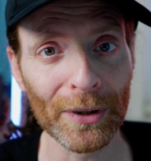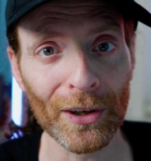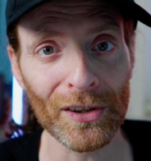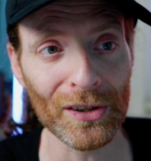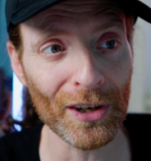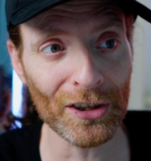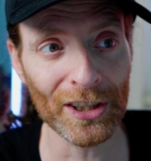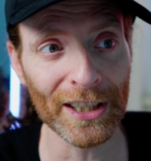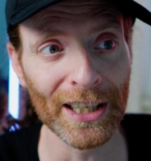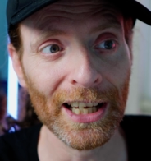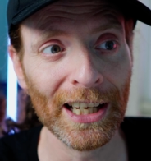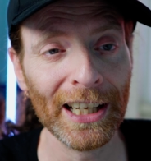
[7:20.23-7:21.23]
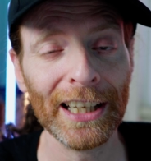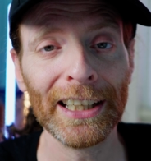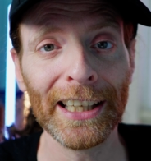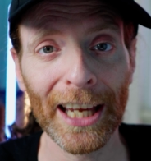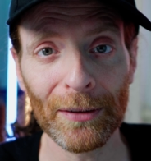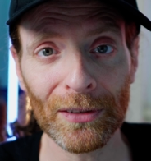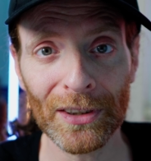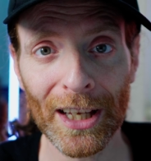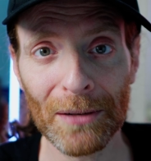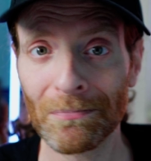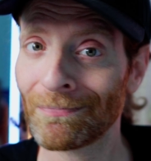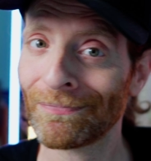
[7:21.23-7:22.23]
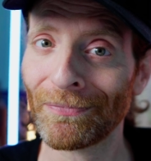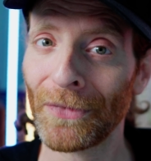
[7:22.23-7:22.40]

because you actually came to them?